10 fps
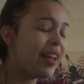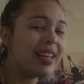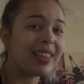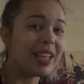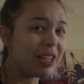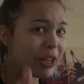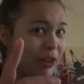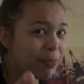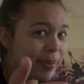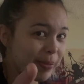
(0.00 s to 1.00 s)
If anything,
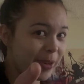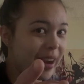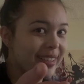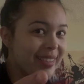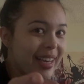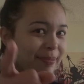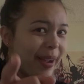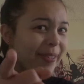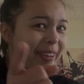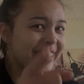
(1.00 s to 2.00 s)
you've been procrastinating
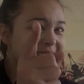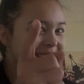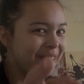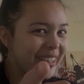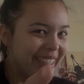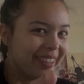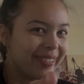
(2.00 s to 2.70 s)
by watching this video.